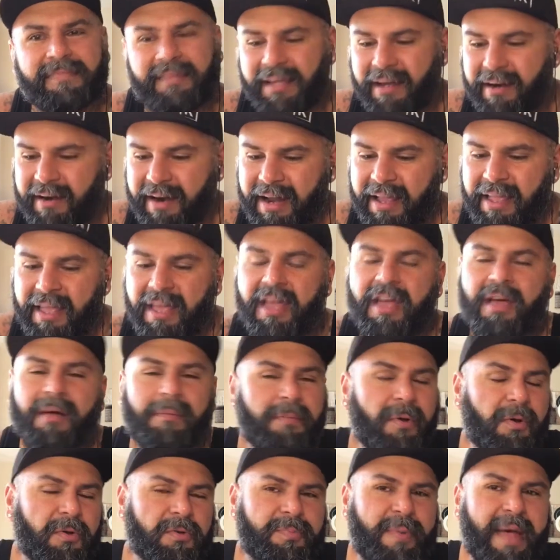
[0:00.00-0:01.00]
All right.
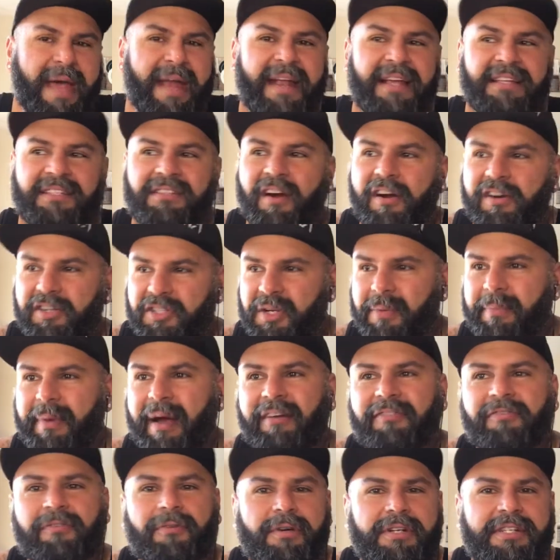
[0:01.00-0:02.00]
Most badass cars are
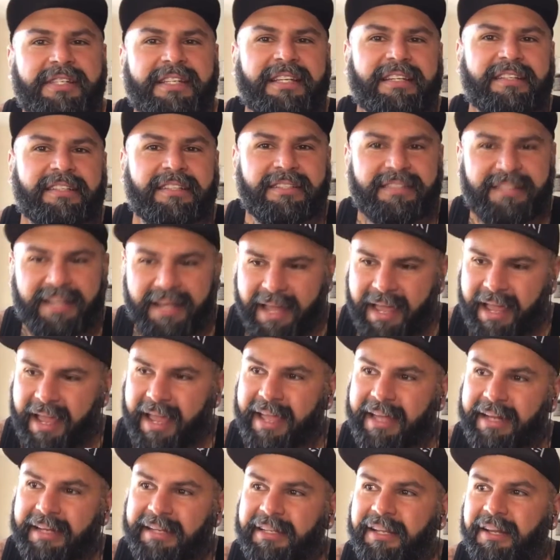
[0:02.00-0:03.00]
about four seaters
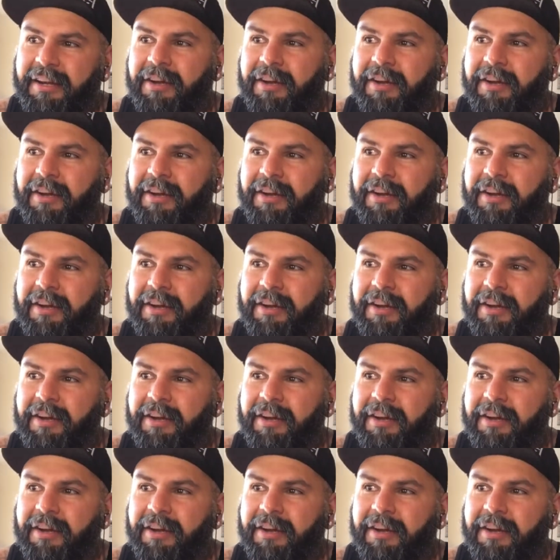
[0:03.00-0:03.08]
and,